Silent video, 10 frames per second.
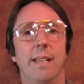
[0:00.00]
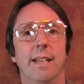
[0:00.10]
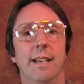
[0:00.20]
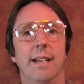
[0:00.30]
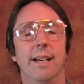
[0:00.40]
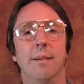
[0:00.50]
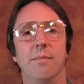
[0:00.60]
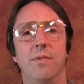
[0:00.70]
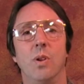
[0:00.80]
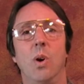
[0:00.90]

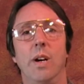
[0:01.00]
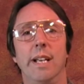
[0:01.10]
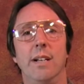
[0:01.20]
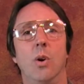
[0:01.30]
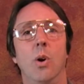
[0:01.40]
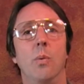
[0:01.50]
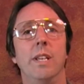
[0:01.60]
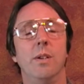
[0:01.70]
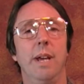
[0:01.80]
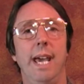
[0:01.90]
flooring, or
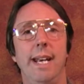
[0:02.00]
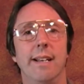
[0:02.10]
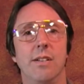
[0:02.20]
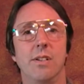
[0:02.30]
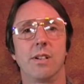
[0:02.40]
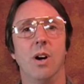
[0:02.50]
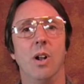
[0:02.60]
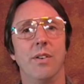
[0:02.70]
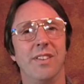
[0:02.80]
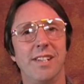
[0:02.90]
when you had it
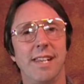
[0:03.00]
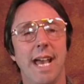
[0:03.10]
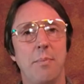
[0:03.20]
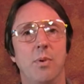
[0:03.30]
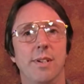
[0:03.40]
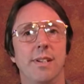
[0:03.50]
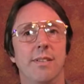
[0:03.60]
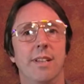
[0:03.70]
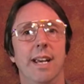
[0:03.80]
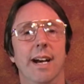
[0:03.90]
installed, this gap
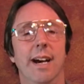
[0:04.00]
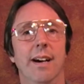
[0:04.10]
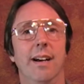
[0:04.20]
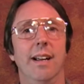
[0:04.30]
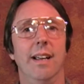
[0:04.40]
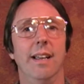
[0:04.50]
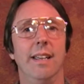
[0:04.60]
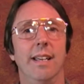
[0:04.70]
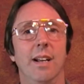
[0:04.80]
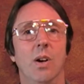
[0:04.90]
wasn't there.
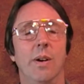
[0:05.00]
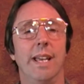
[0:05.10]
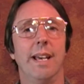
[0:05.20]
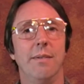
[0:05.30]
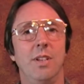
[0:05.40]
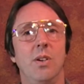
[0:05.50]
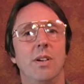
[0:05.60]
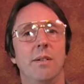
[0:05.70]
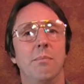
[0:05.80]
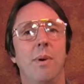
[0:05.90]
You know, and you
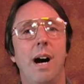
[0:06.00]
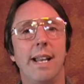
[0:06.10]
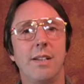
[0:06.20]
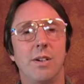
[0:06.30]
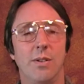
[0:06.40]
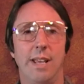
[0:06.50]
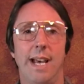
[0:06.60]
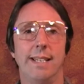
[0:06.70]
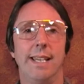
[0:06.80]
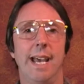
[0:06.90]
could monitor
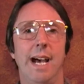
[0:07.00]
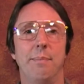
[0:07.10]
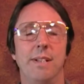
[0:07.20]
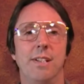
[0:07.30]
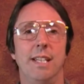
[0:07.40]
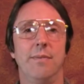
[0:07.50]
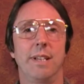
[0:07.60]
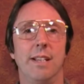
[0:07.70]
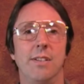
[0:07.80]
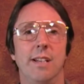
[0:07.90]
that gap and see if
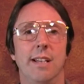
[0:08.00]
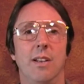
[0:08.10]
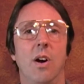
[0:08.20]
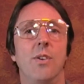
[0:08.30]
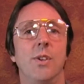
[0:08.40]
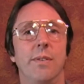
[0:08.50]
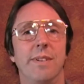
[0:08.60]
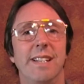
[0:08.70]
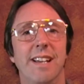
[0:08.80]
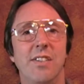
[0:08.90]
it gets any larger.
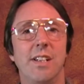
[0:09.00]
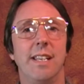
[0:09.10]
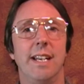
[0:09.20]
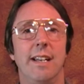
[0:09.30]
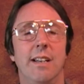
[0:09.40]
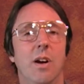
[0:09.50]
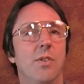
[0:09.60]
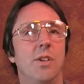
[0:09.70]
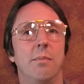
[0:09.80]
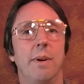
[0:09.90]
If it doesn't get any
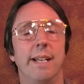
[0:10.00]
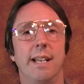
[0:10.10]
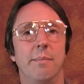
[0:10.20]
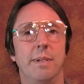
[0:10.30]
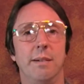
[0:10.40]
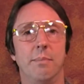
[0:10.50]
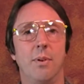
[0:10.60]
larger, it might not be a